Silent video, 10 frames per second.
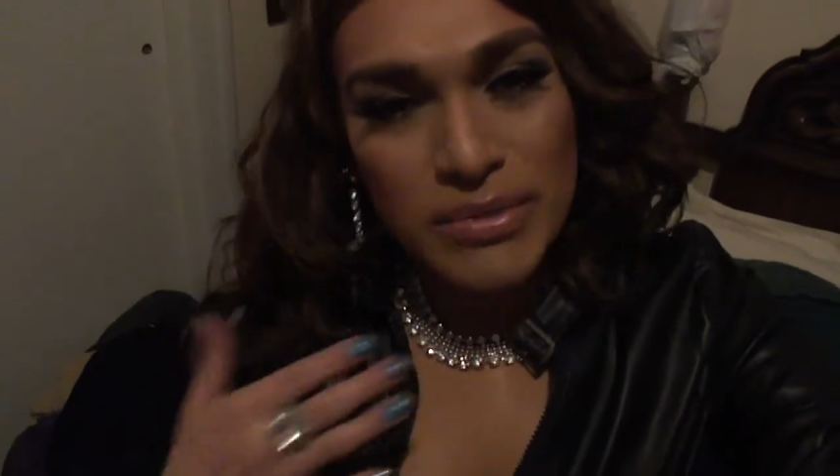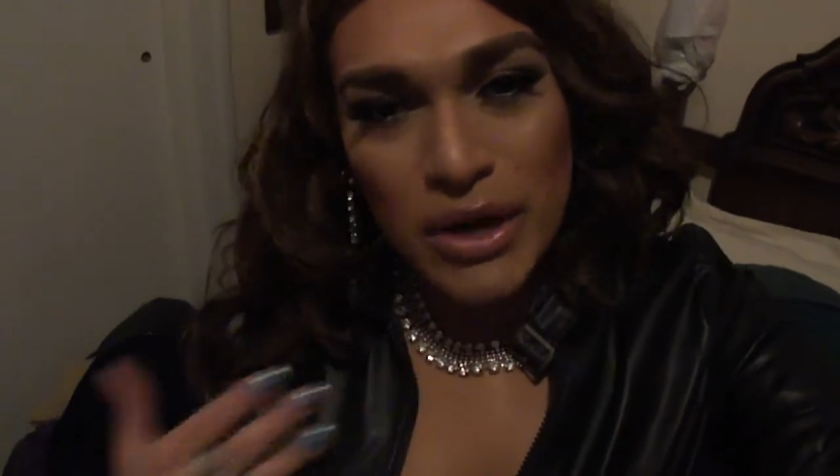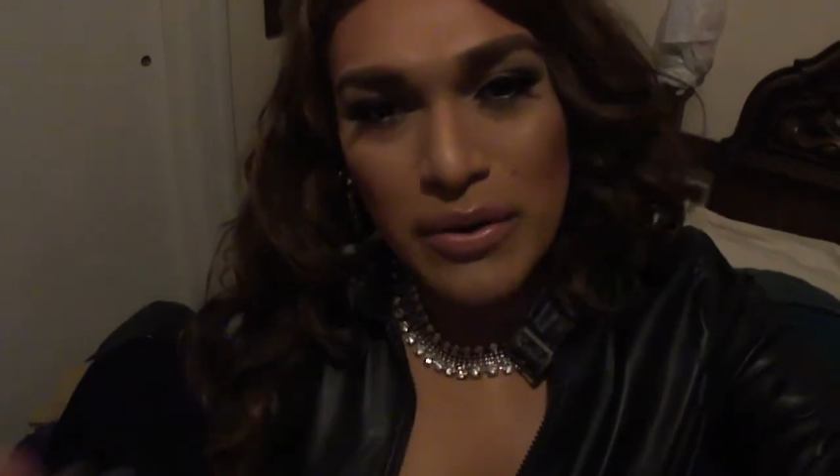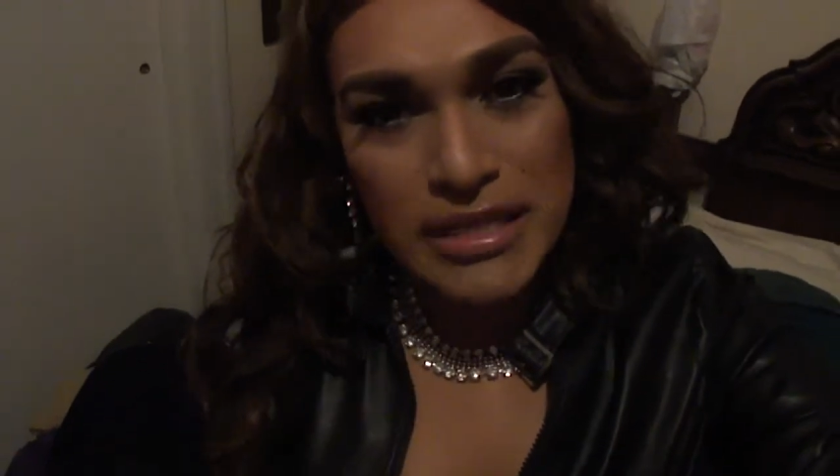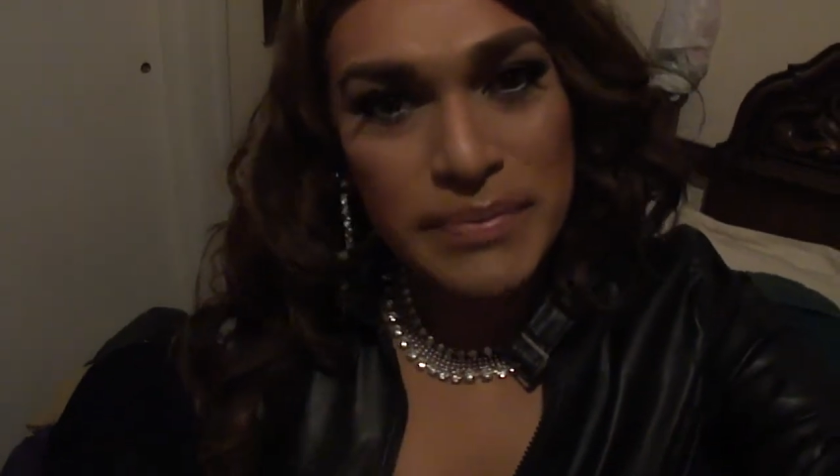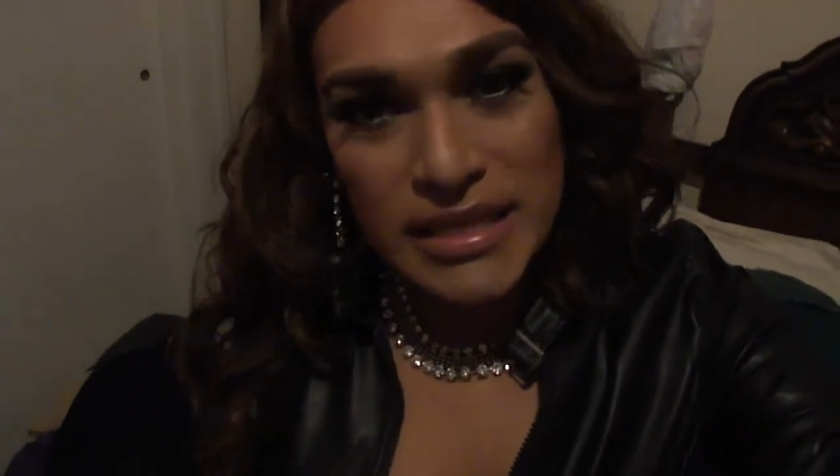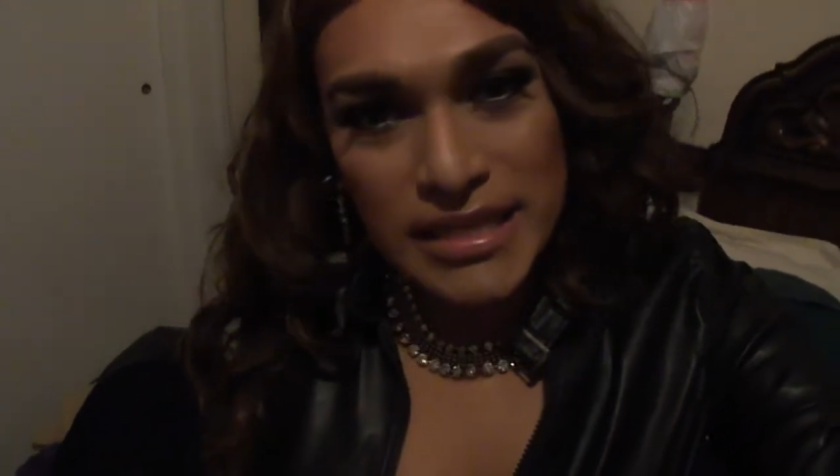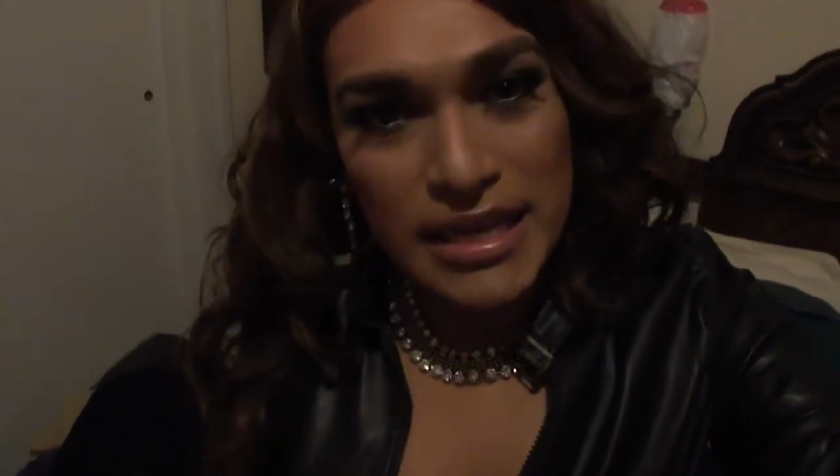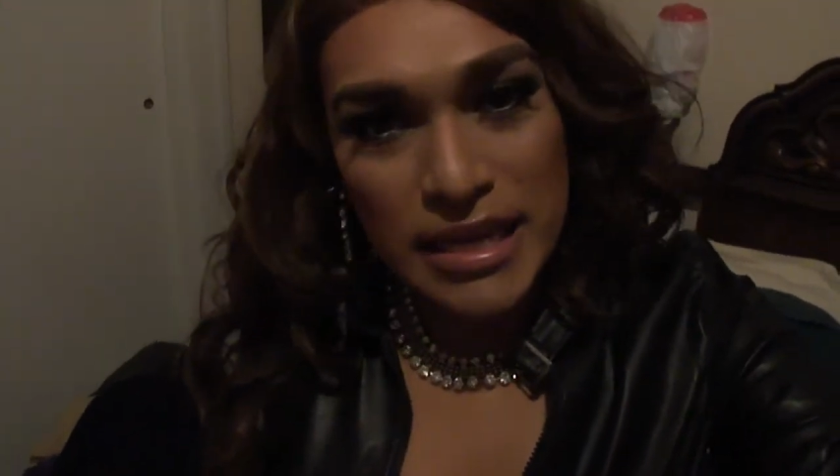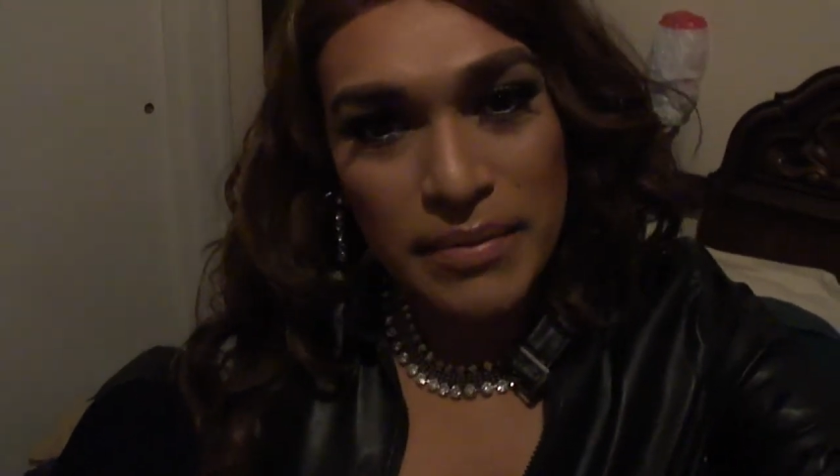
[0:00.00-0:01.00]
to always be
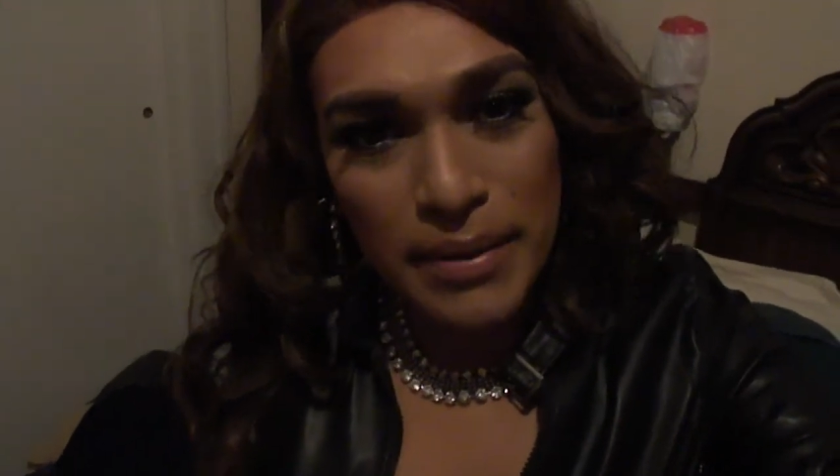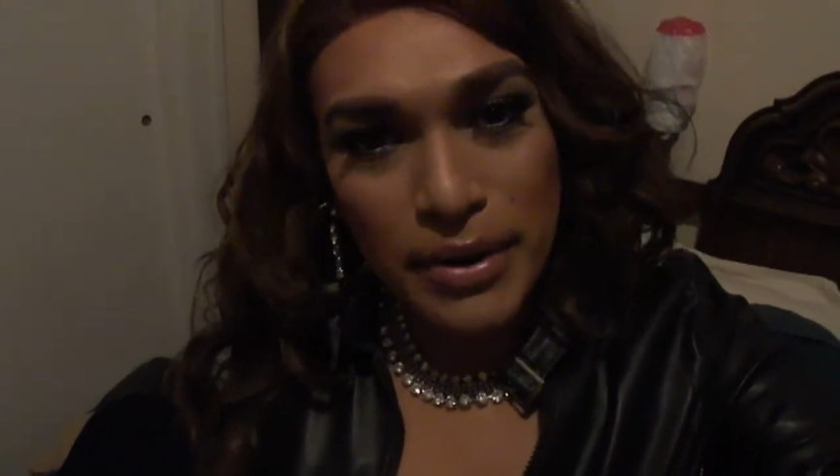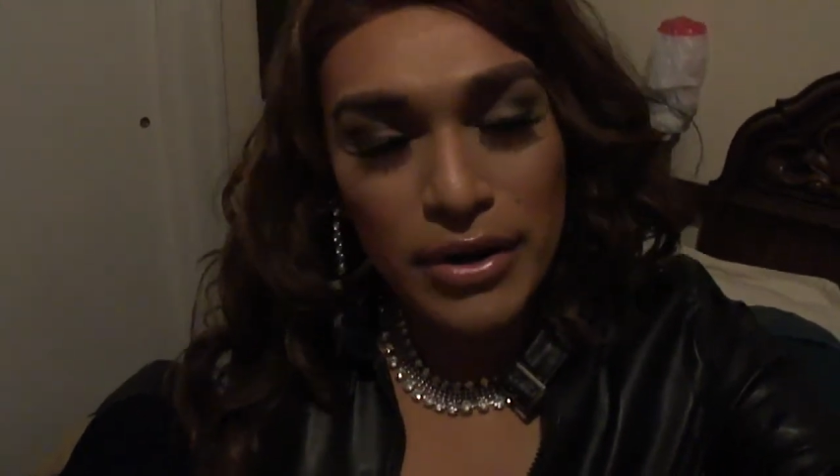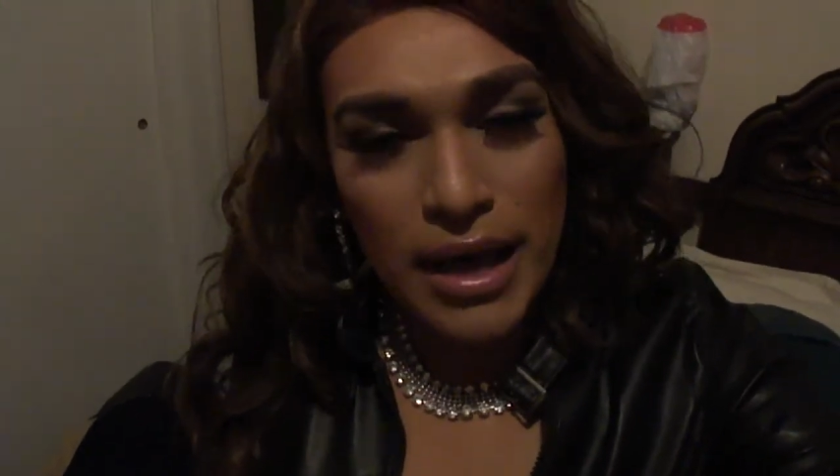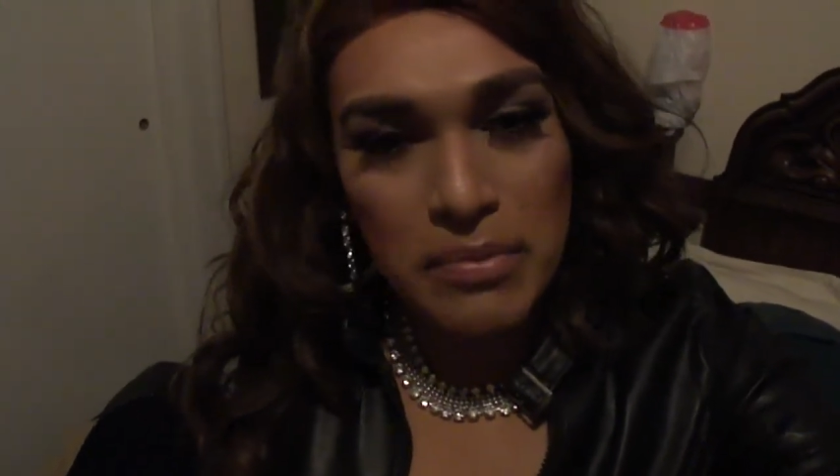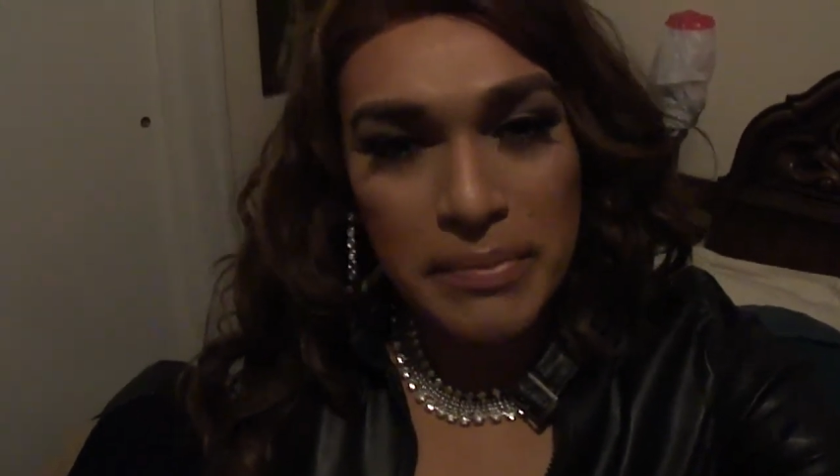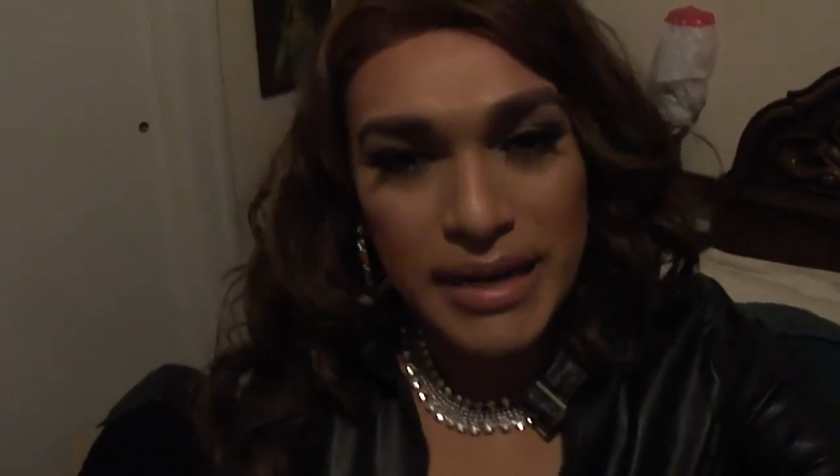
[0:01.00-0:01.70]
singing and make my own album.